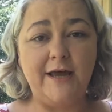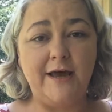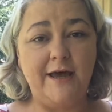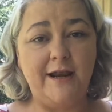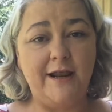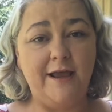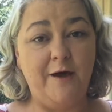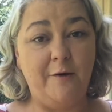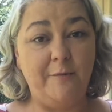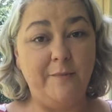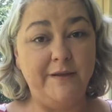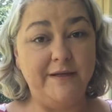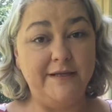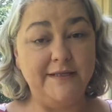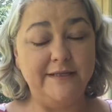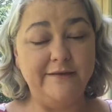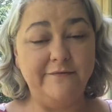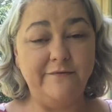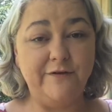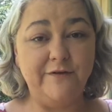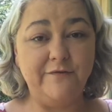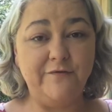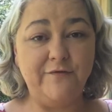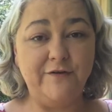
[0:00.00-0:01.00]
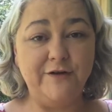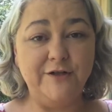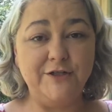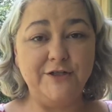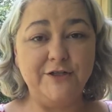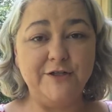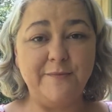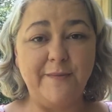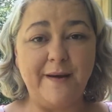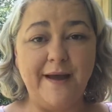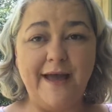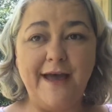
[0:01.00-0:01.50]
kind of helped me deliver a fridge
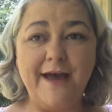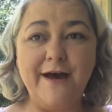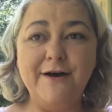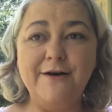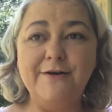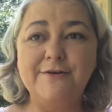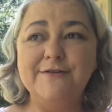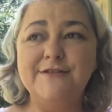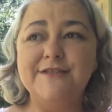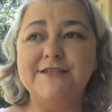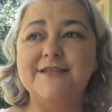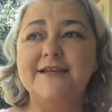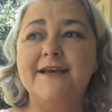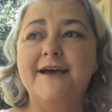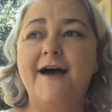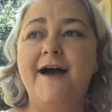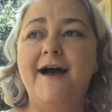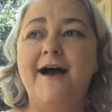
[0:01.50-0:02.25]
to my house.